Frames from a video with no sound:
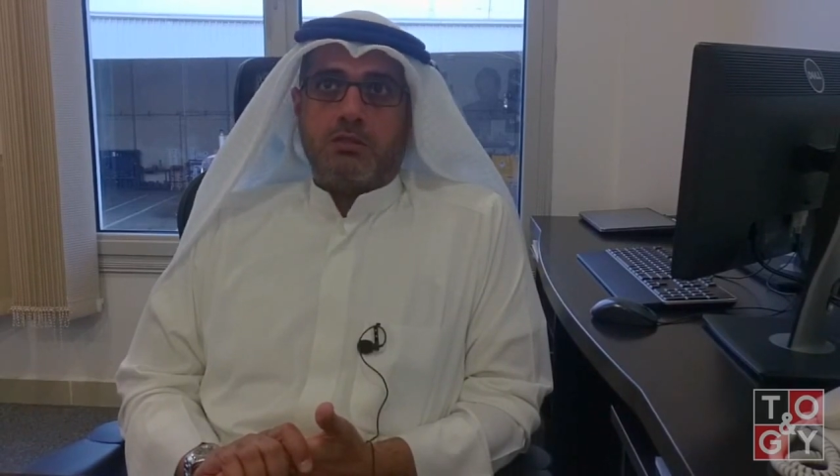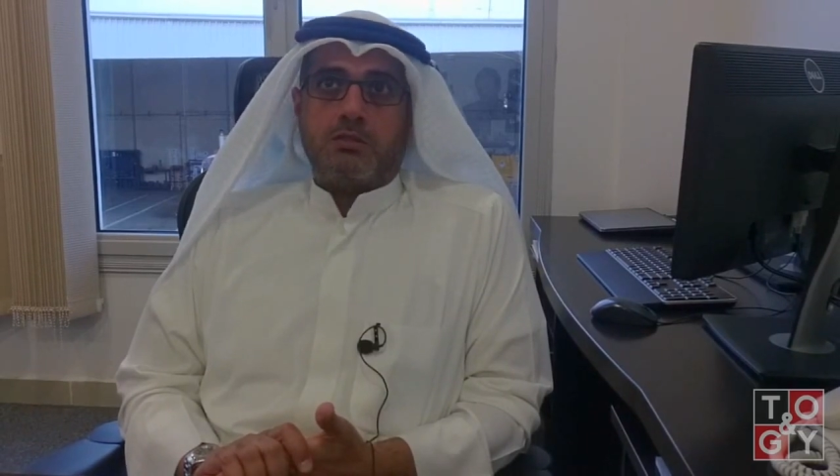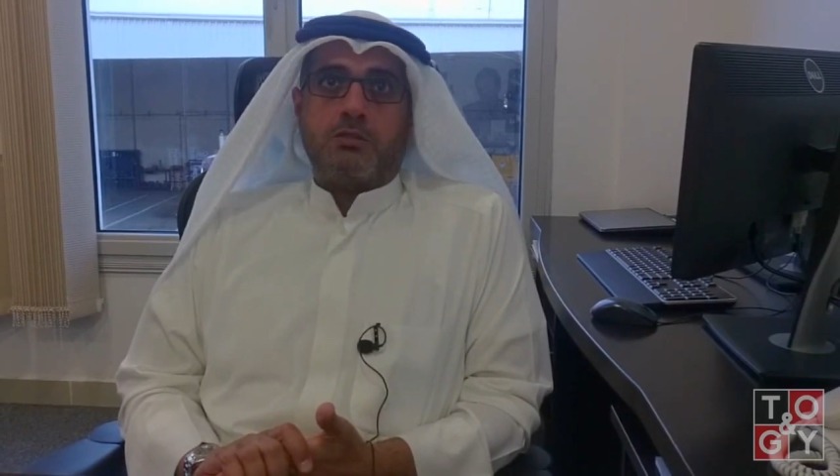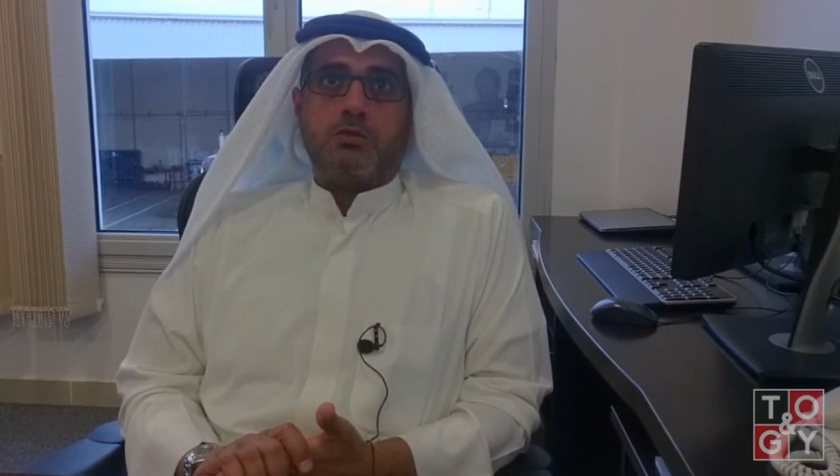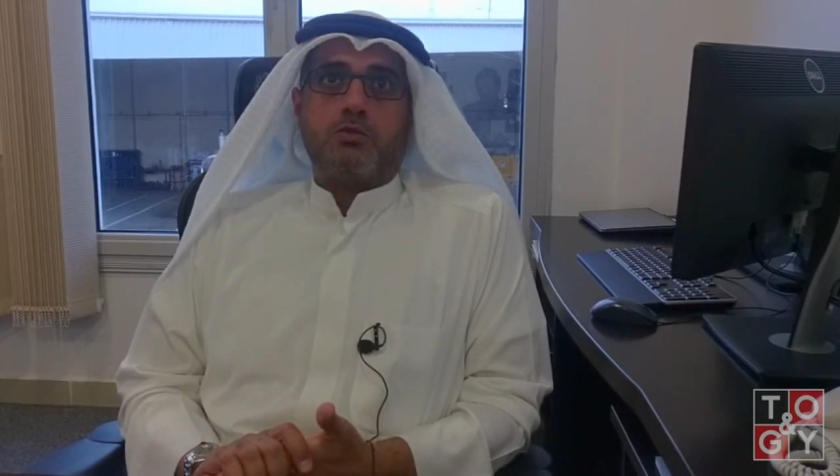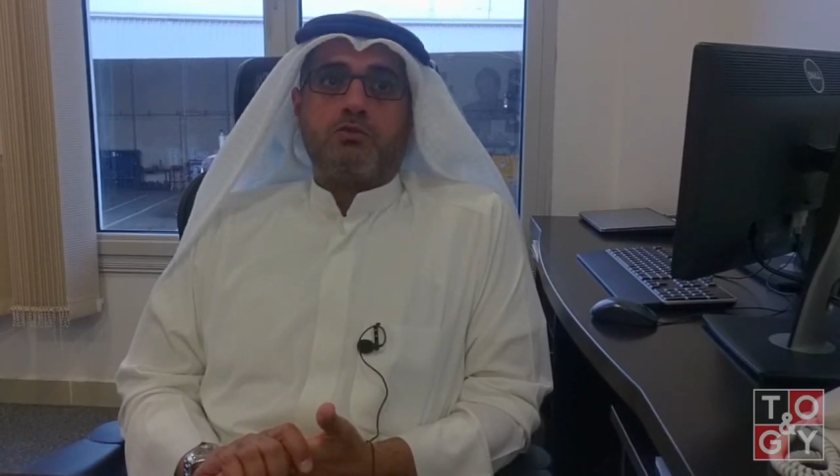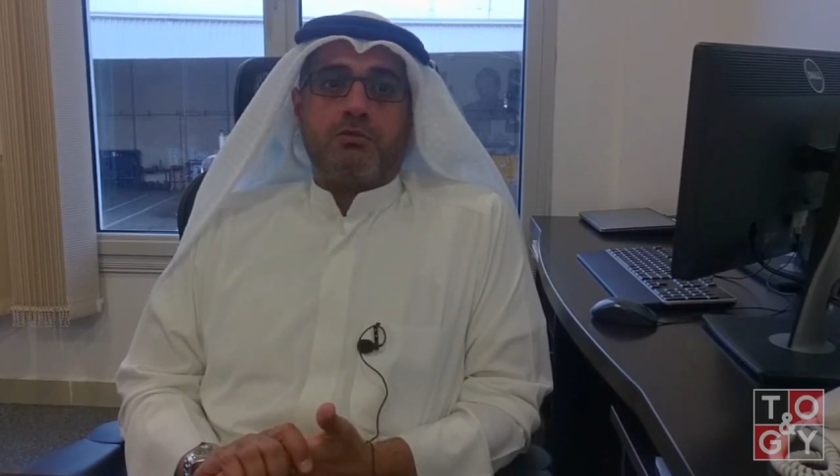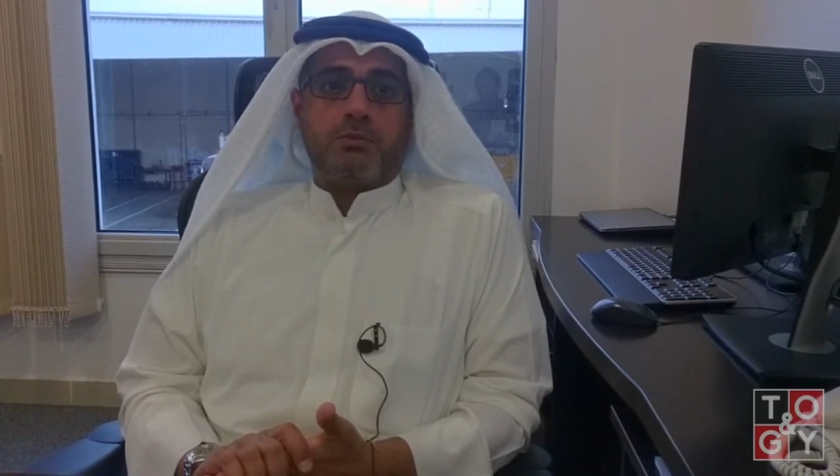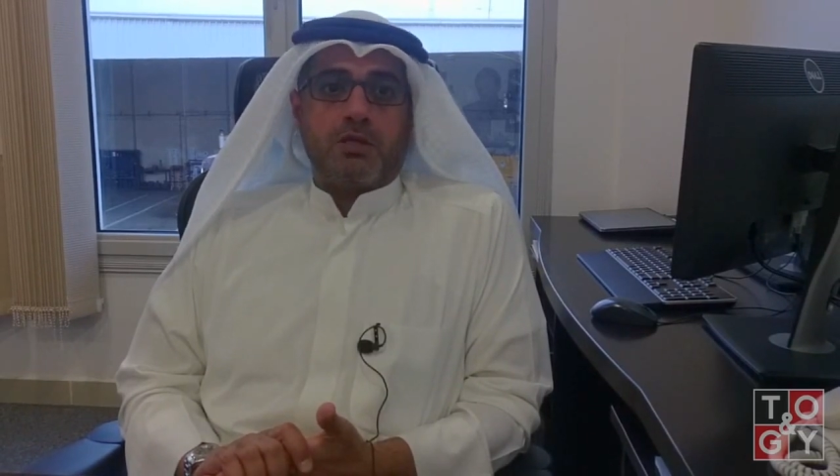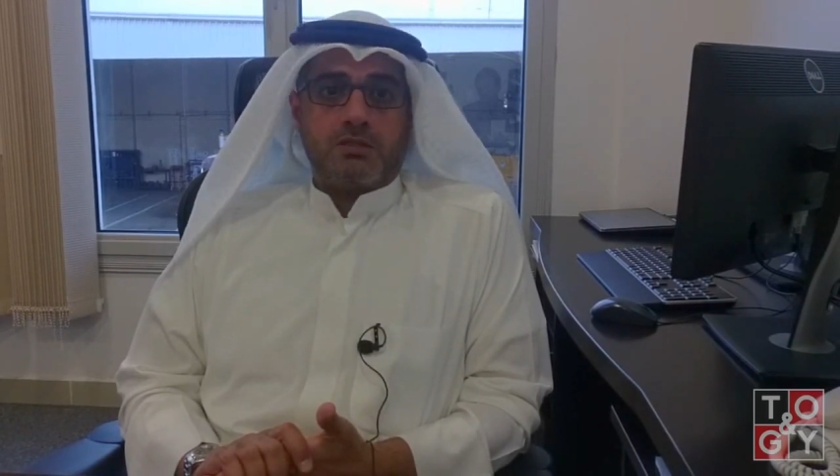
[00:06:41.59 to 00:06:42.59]
Institute of
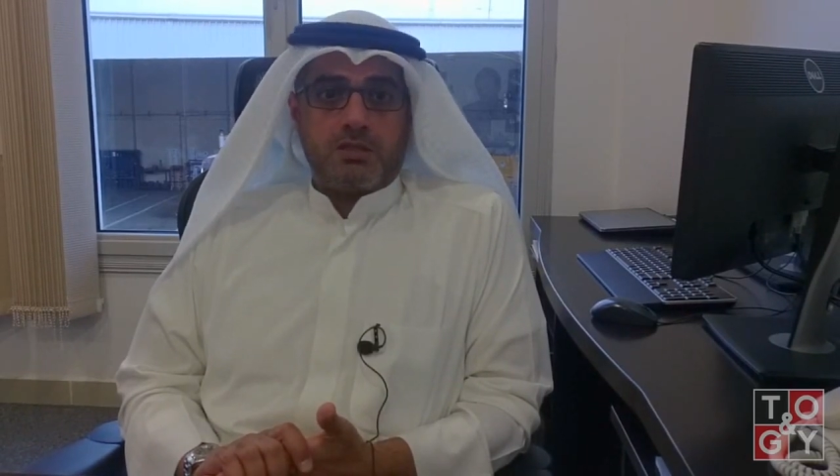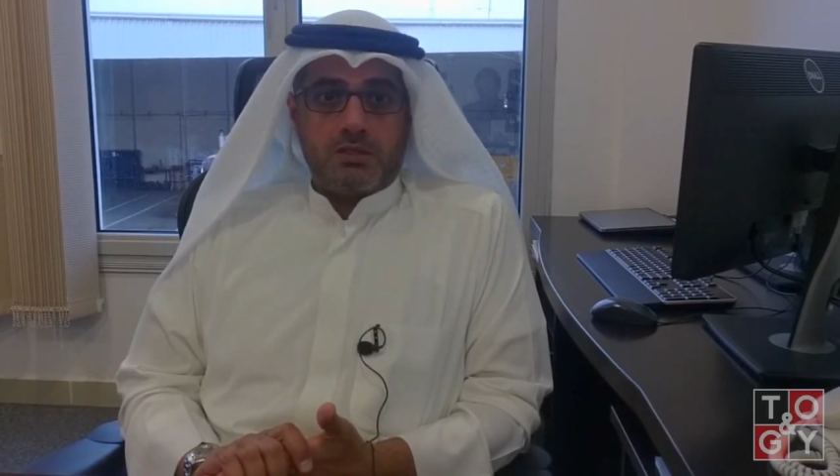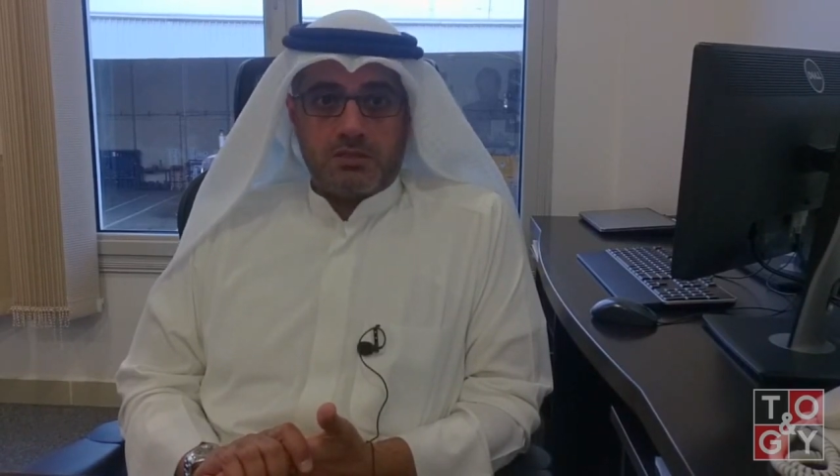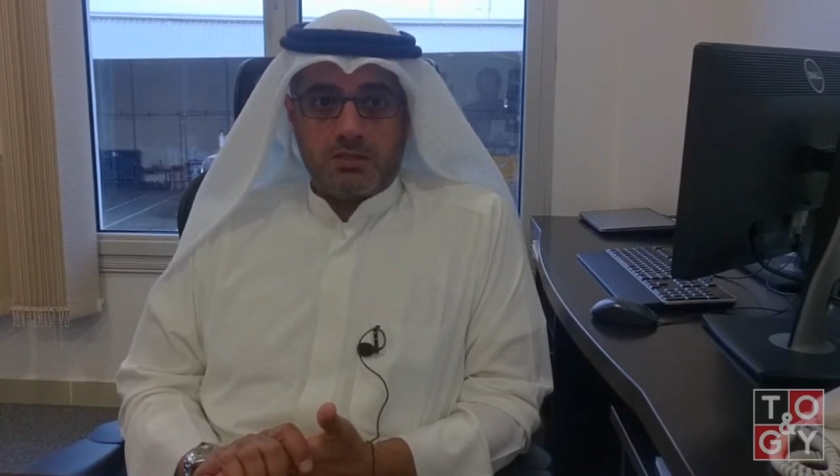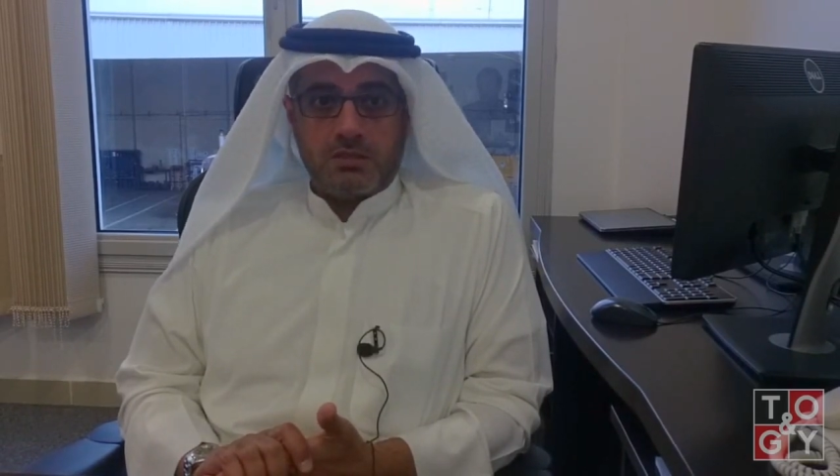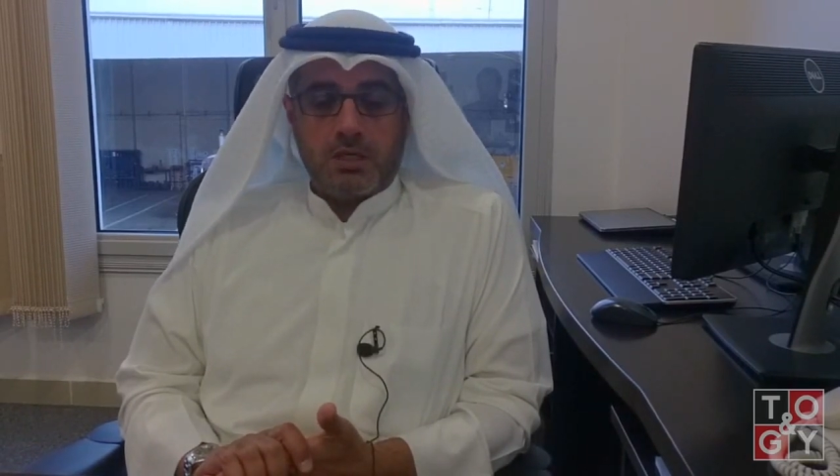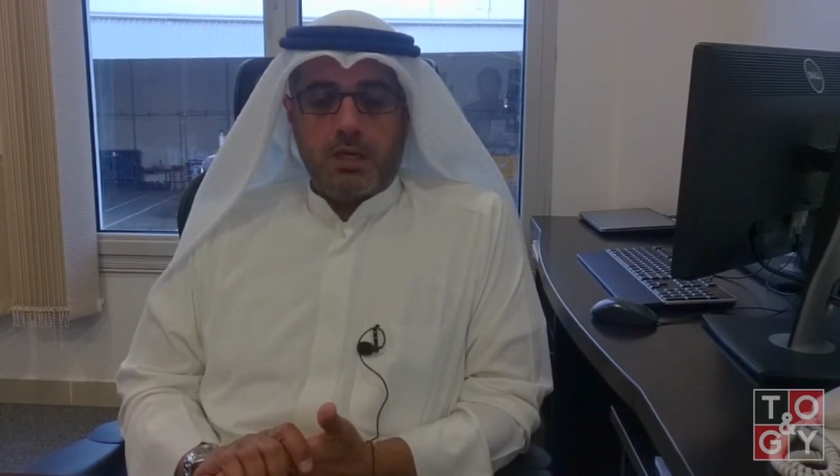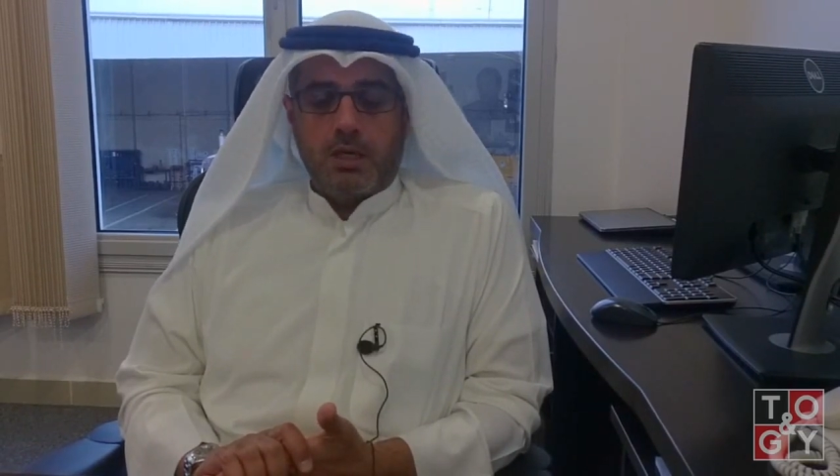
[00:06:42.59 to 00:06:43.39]
Applied Sciences.